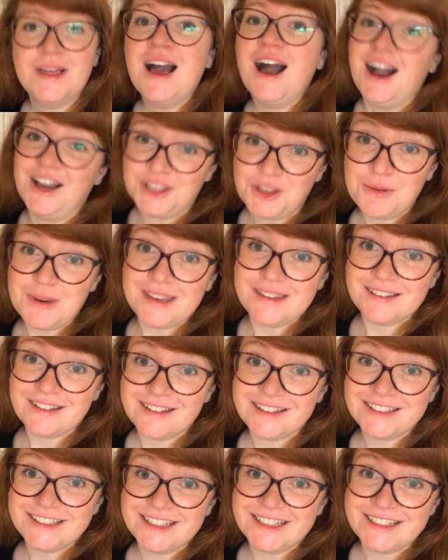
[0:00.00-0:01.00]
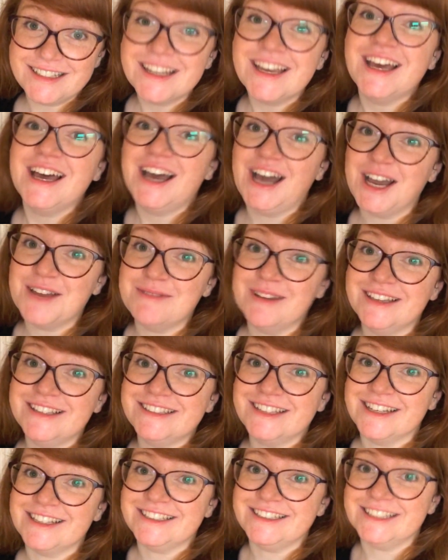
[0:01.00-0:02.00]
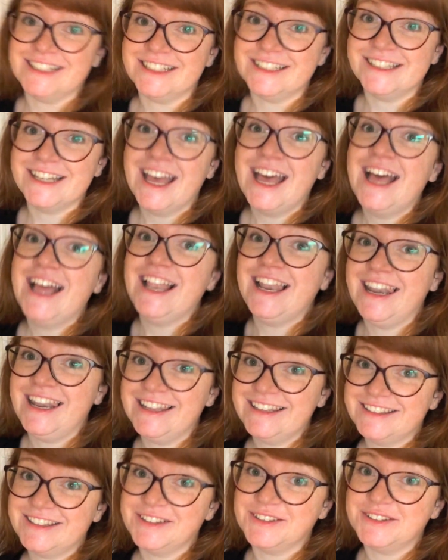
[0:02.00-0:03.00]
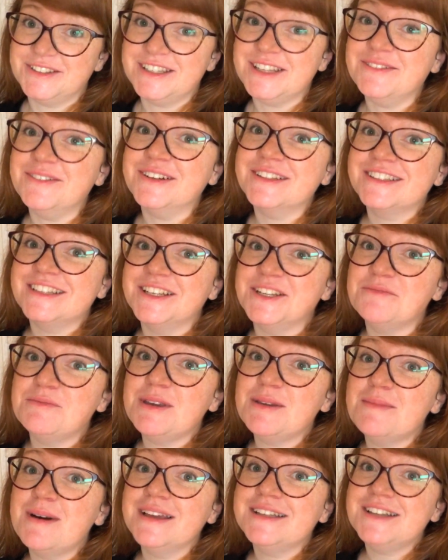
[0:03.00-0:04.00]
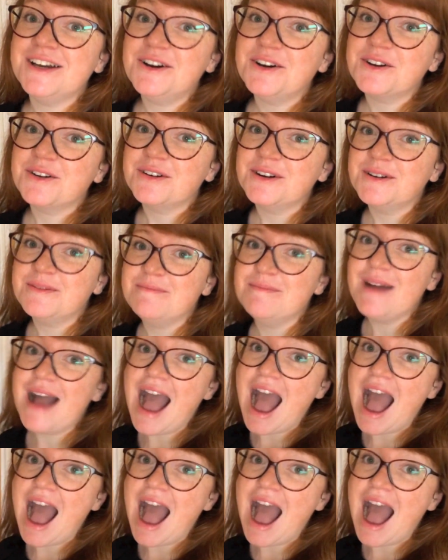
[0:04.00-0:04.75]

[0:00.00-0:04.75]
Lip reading: Are you excited? I'm excited. Let's go see what's going to be my darkroom.